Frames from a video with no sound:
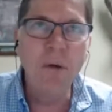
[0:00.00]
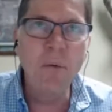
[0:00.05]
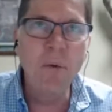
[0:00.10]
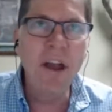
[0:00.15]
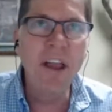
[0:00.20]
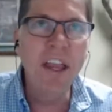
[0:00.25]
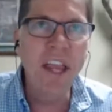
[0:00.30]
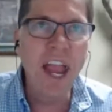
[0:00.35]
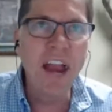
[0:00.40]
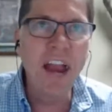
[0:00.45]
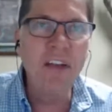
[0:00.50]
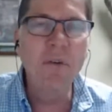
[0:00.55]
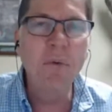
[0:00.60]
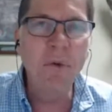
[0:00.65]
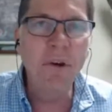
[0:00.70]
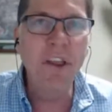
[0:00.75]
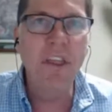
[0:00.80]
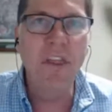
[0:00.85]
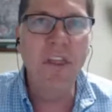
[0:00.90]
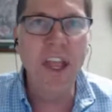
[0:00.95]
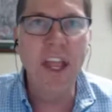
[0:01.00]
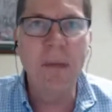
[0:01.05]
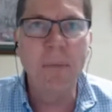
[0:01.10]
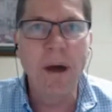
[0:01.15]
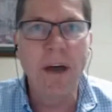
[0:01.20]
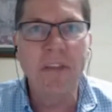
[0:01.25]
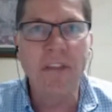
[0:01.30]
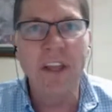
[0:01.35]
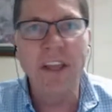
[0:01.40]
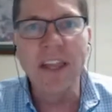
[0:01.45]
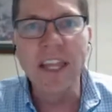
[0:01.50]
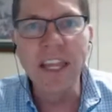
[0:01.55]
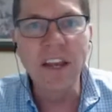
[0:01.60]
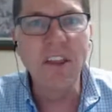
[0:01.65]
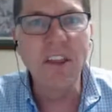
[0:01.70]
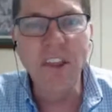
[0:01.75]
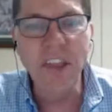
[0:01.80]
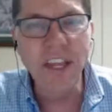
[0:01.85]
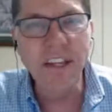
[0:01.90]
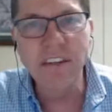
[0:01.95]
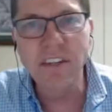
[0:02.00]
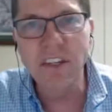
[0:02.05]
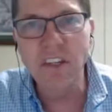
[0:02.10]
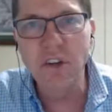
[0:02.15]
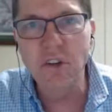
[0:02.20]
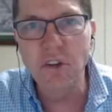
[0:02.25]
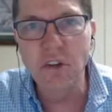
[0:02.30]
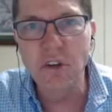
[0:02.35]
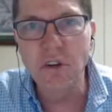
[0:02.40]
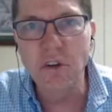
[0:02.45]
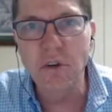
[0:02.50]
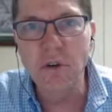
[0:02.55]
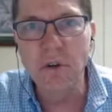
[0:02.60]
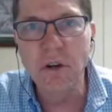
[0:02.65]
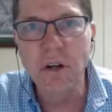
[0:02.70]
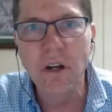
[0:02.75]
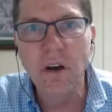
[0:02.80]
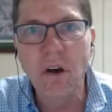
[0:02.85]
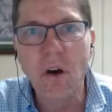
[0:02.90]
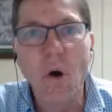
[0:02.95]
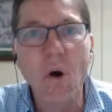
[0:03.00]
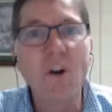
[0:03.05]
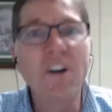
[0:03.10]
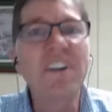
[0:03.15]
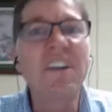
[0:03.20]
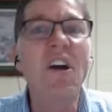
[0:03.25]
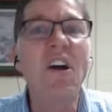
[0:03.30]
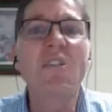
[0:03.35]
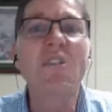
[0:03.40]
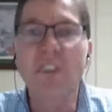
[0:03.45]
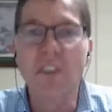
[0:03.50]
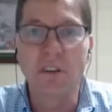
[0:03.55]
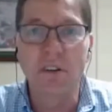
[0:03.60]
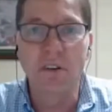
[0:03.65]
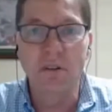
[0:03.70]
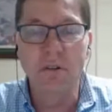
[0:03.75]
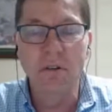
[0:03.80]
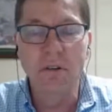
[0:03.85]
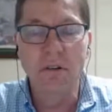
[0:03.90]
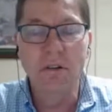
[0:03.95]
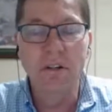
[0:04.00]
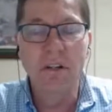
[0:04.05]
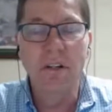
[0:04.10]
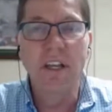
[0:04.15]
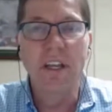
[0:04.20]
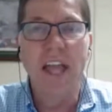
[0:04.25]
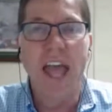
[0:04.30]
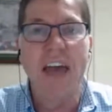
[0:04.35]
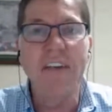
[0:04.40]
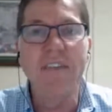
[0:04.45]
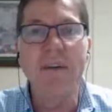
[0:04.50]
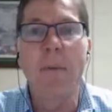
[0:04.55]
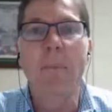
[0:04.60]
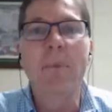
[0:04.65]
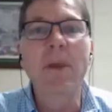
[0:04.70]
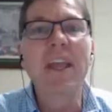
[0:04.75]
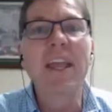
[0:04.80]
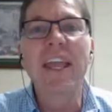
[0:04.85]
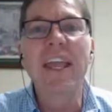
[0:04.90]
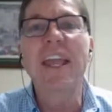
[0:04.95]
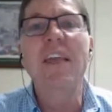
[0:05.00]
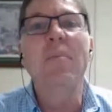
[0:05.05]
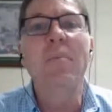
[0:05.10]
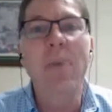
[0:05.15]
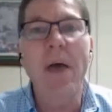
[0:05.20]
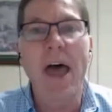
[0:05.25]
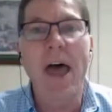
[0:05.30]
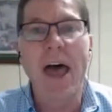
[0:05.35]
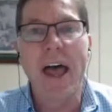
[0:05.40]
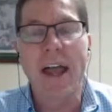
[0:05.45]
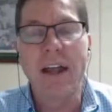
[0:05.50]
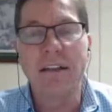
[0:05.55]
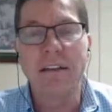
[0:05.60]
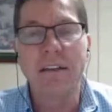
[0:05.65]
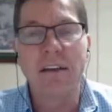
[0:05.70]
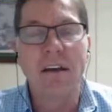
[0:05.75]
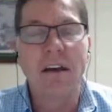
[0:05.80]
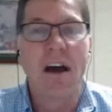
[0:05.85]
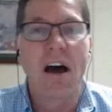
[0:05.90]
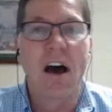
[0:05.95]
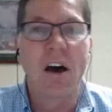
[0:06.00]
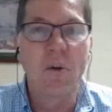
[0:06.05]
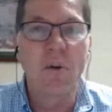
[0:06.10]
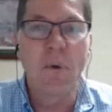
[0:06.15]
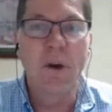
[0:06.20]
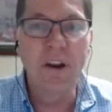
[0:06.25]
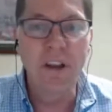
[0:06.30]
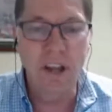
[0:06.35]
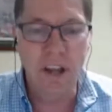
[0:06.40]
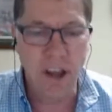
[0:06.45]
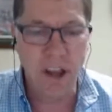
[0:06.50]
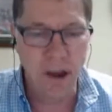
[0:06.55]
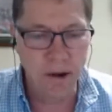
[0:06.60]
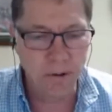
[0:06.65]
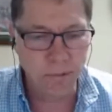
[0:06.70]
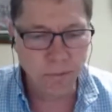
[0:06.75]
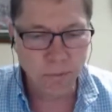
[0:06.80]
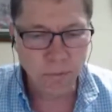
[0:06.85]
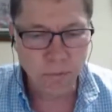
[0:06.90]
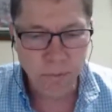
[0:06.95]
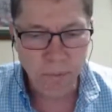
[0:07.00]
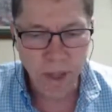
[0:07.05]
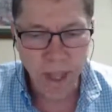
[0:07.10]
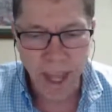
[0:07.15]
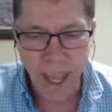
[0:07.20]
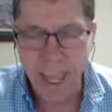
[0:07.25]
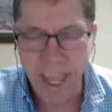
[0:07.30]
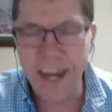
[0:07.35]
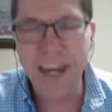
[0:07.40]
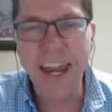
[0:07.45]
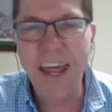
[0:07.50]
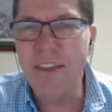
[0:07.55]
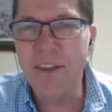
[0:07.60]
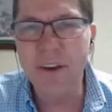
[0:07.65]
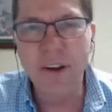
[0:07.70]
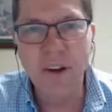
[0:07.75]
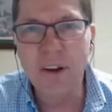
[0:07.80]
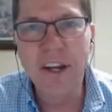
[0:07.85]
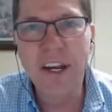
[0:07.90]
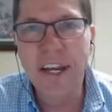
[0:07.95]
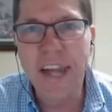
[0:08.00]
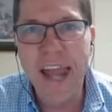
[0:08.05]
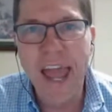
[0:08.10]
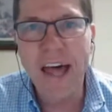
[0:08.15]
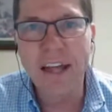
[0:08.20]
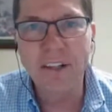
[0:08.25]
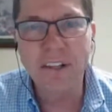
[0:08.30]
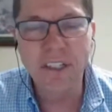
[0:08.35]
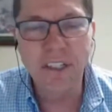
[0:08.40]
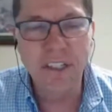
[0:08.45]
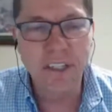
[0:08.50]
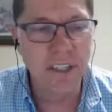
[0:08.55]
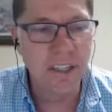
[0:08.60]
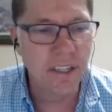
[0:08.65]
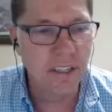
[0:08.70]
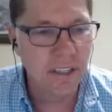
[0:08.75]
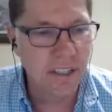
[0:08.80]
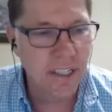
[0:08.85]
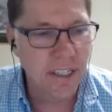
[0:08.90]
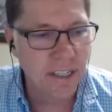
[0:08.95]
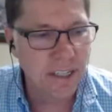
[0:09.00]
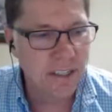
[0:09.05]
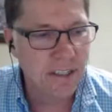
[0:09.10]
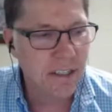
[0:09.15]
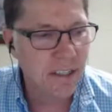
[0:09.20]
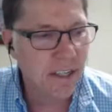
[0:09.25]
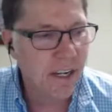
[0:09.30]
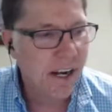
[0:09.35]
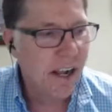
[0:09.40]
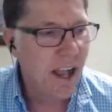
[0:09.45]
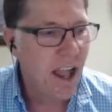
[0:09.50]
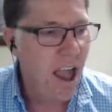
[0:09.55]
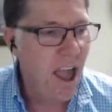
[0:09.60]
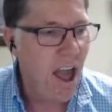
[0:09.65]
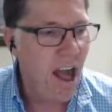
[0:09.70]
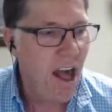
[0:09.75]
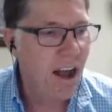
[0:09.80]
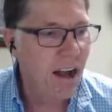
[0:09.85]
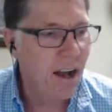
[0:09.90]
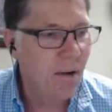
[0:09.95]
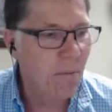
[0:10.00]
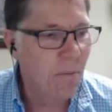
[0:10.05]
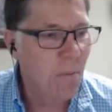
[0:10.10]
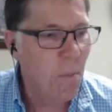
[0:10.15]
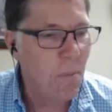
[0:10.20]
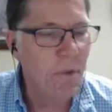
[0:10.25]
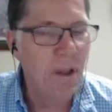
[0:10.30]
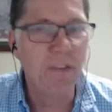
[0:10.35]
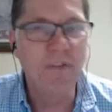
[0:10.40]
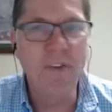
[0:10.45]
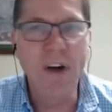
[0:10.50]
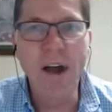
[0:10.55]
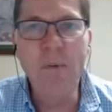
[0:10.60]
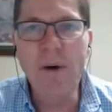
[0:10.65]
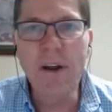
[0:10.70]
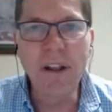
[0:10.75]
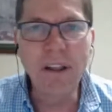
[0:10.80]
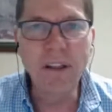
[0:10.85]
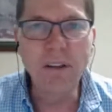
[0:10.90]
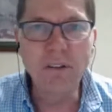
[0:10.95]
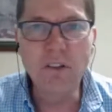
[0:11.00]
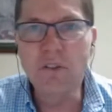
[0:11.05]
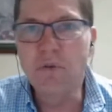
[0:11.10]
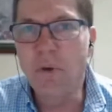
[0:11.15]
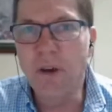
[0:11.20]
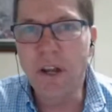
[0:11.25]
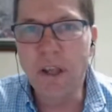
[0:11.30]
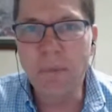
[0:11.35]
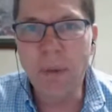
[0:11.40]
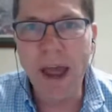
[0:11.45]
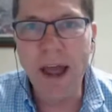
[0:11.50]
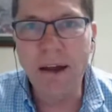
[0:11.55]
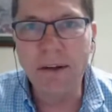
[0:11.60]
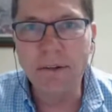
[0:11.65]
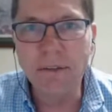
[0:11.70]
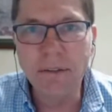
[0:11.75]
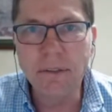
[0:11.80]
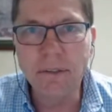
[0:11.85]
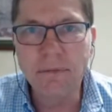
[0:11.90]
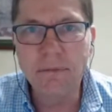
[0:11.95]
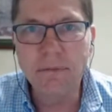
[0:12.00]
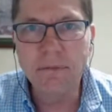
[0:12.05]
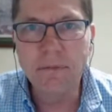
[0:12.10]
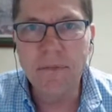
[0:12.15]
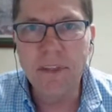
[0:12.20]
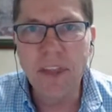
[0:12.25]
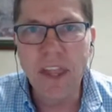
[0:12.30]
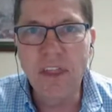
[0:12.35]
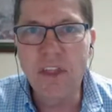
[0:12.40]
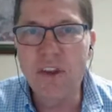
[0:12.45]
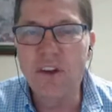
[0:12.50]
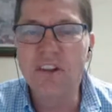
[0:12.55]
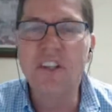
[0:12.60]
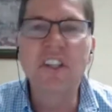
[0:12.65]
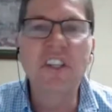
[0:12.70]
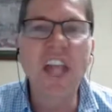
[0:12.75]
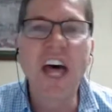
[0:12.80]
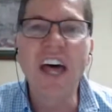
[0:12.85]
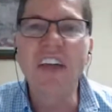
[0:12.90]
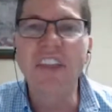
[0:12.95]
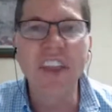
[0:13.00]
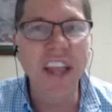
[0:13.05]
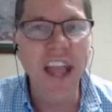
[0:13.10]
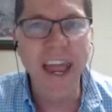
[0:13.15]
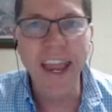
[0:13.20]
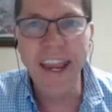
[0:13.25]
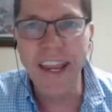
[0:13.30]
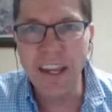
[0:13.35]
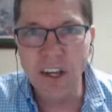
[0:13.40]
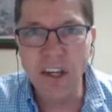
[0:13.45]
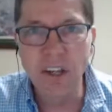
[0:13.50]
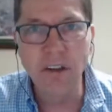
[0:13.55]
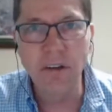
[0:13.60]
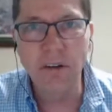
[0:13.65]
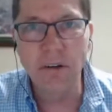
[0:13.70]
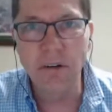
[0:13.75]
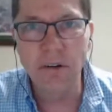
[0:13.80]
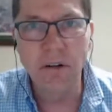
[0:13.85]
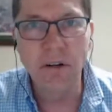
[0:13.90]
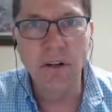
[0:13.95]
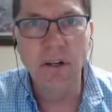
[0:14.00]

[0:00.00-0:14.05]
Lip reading: want everyone to think about the little things that you do or don't do have a big impact on where you go. And another good analogy to this is if I want to lose 20 pounds, there's nothing I can do